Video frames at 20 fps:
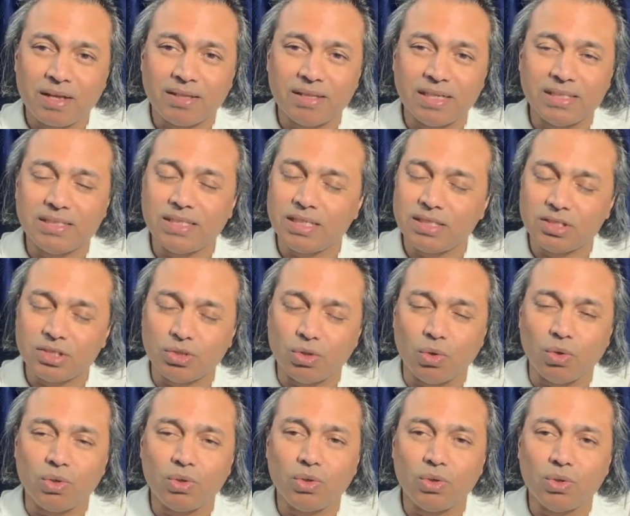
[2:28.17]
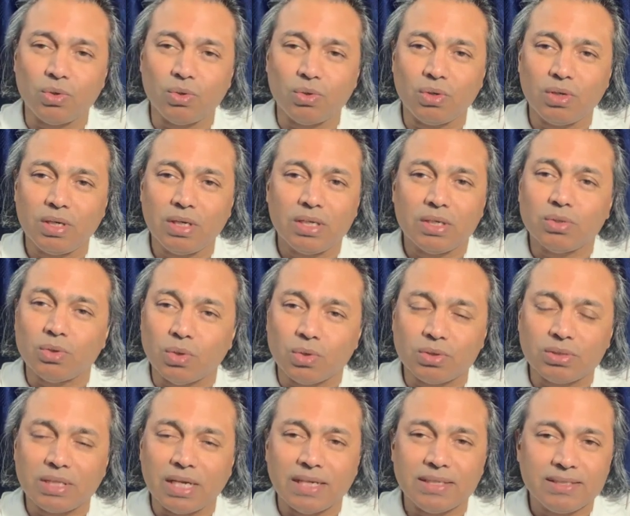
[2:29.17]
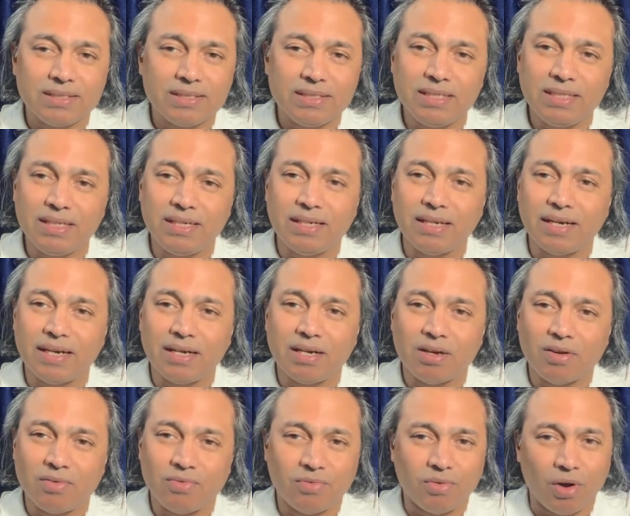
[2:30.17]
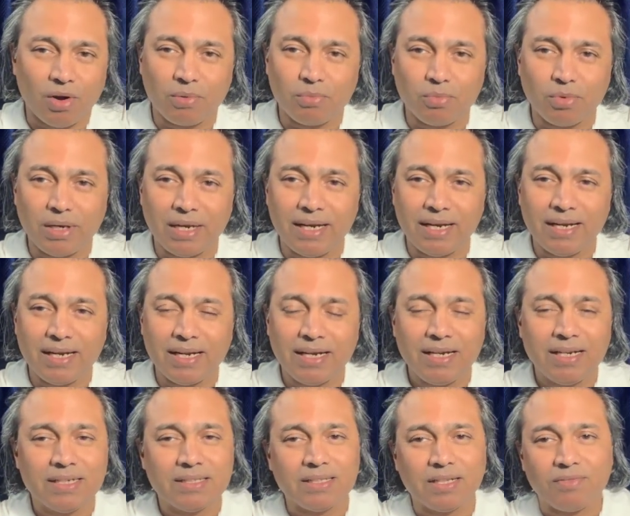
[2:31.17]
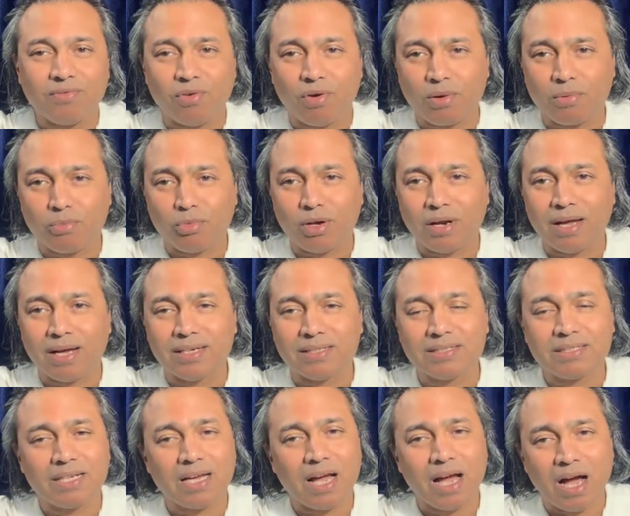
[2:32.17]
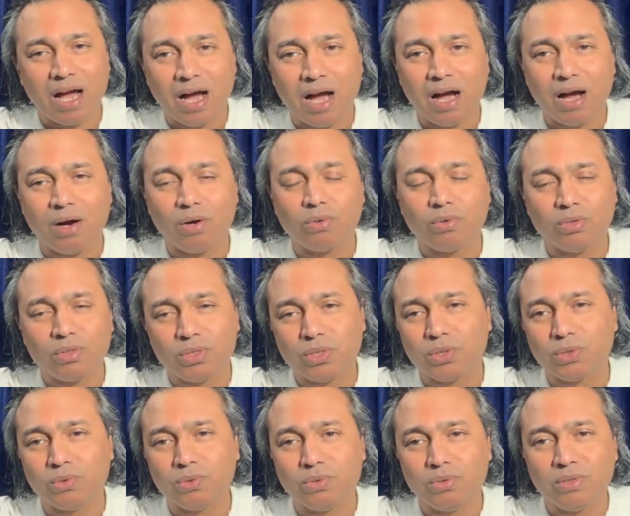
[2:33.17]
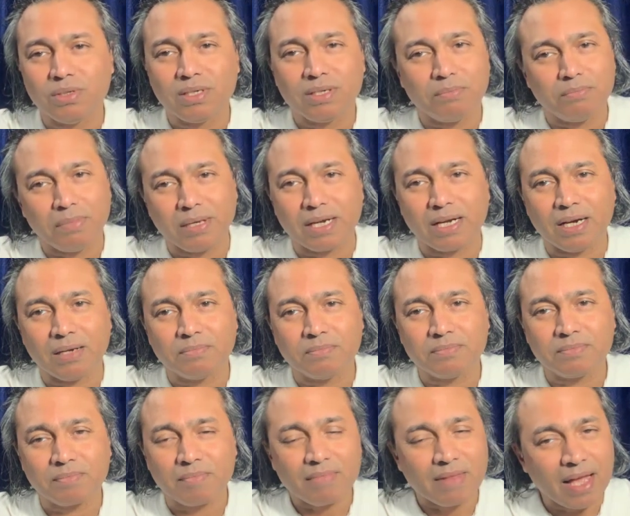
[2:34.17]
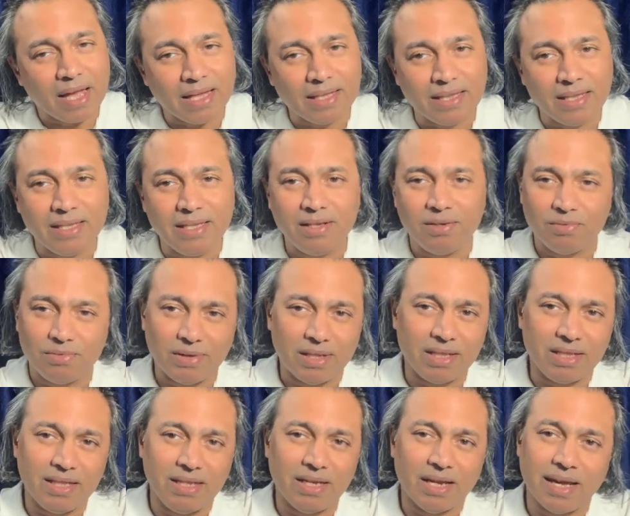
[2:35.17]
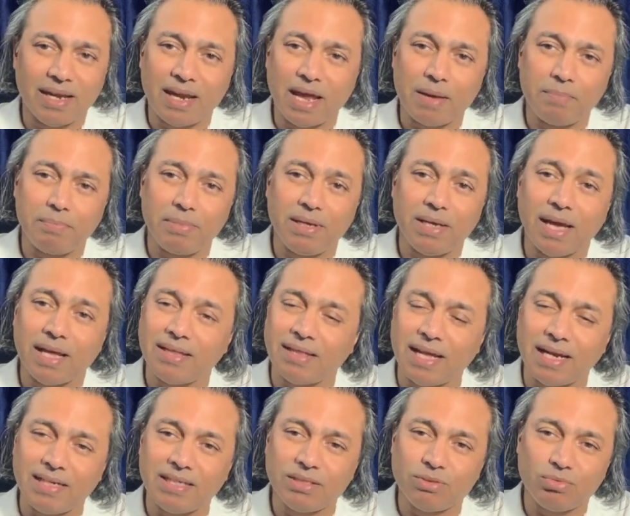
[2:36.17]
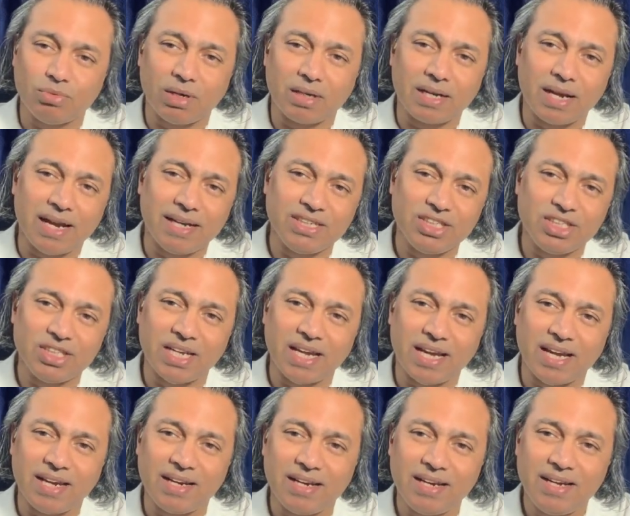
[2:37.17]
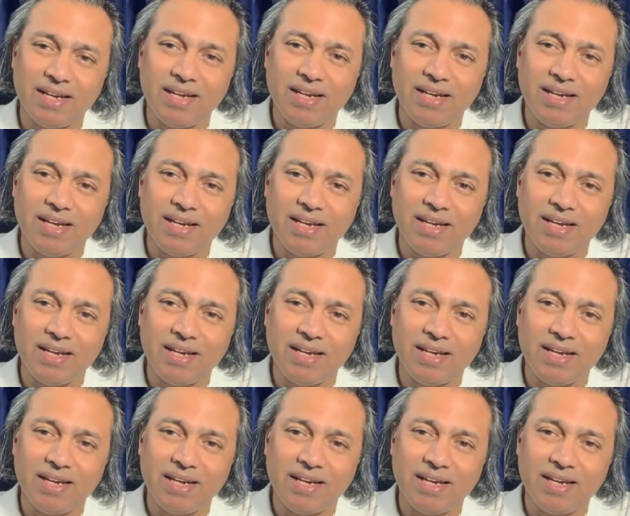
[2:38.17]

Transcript: they just don't know those secret formulae the formulas how to become healthy, wealthy and happy and that is what I share